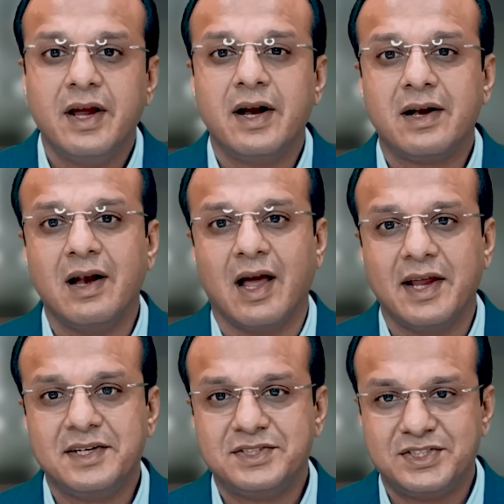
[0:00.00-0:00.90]
hit
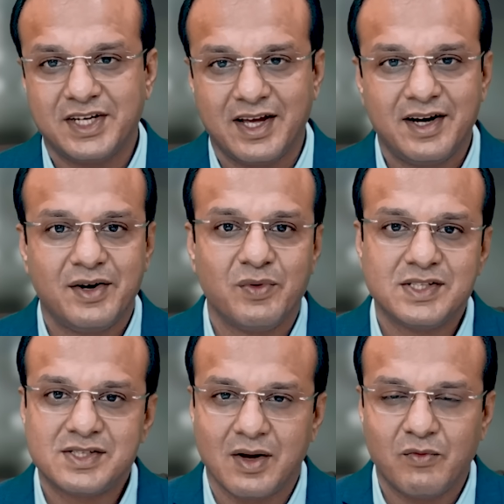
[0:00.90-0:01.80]
like, share it
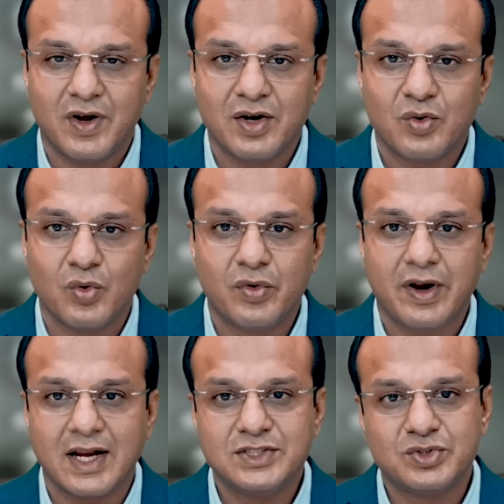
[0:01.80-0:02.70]
with someone who
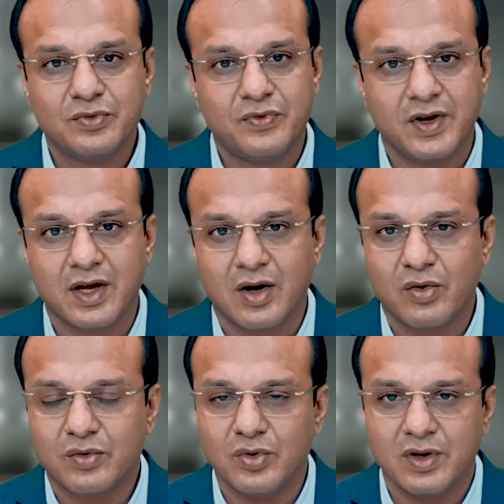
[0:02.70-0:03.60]
tries to figure
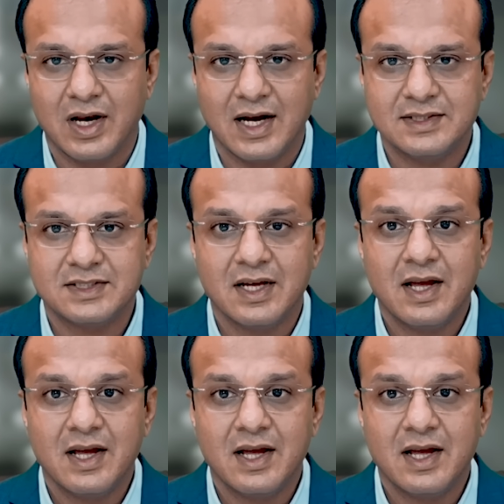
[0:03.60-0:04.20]
out Google Ads,